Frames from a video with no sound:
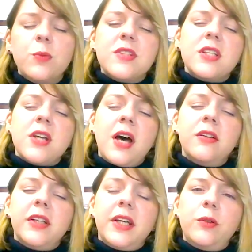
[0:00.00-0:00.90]
was the
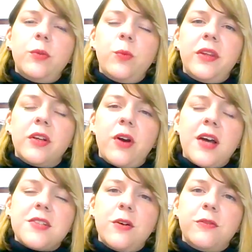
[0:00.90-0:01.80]
tunnel in when the
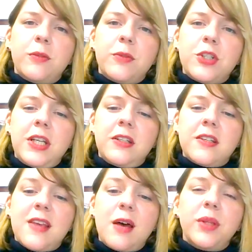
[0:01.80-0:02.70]
crossover machine
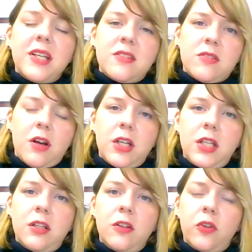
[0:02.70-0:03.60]
assembly
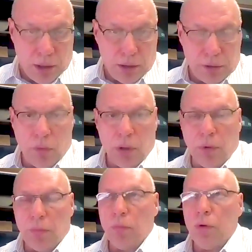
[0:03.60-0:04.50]
started? So
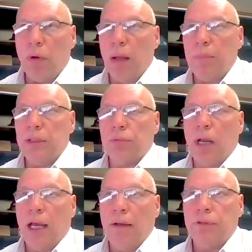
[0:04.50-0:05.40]
when Robbins
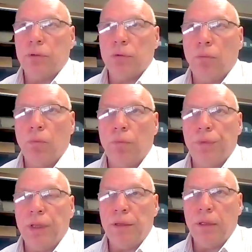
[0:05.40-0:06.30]
arrived,
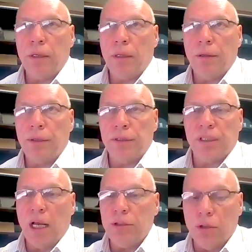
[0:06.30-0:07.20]
the
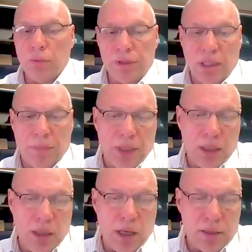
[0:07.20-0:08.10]
schedule was something
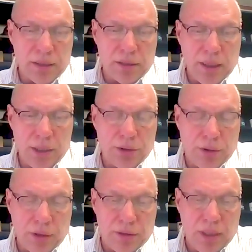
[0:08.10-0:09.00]
along this nature.
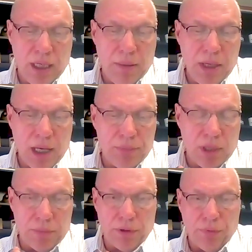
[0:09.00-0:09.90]
The TBM
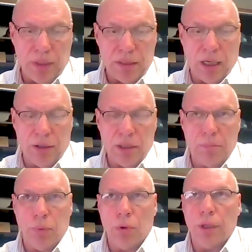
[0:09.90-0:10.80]
number 3 started
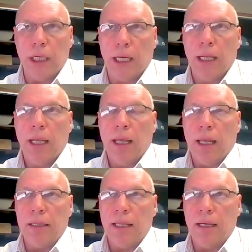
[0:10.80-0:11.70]
boring,
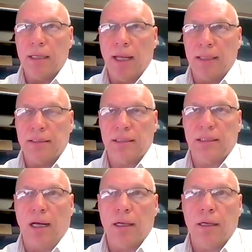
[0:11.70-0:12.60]
and then it got
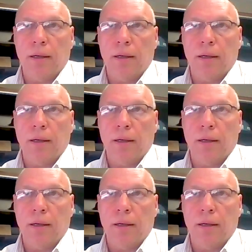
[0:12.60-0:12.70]
stuck.